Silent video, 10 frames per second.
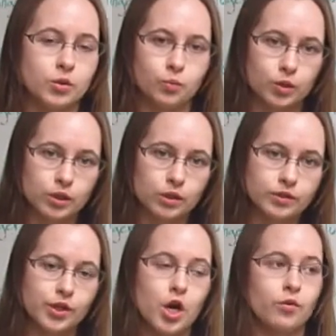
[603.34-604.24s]
the world,
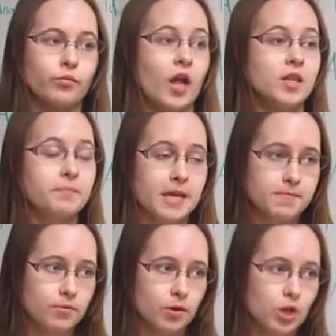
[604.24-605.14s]
on the
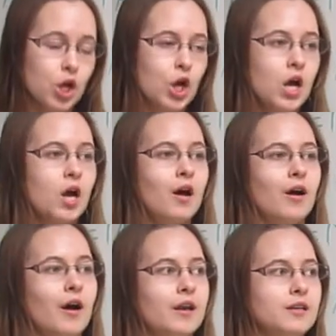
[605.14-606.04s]
people,
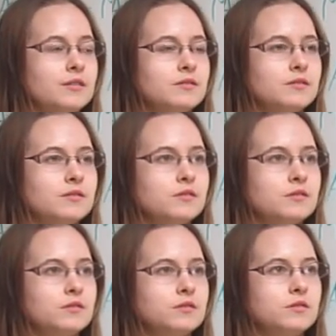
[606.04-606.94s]
on
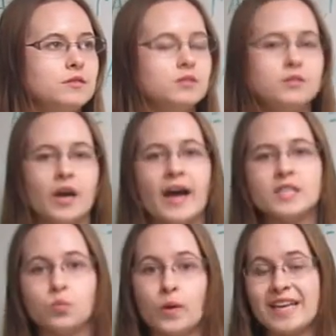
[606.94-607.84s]

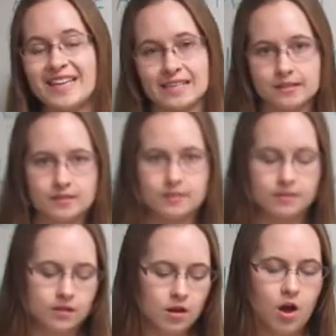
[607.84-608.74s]
God's
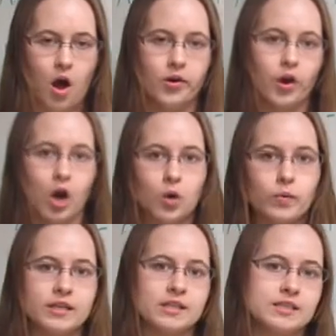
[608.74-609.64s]
witness, on our
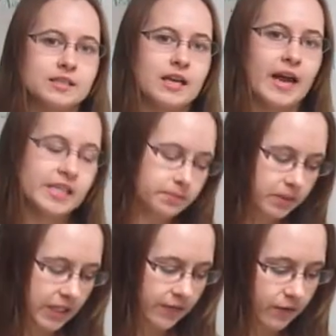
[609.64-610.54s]
witness as
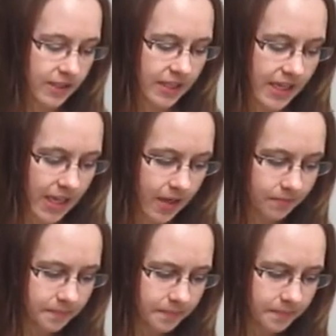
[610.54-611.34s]
believers in Him.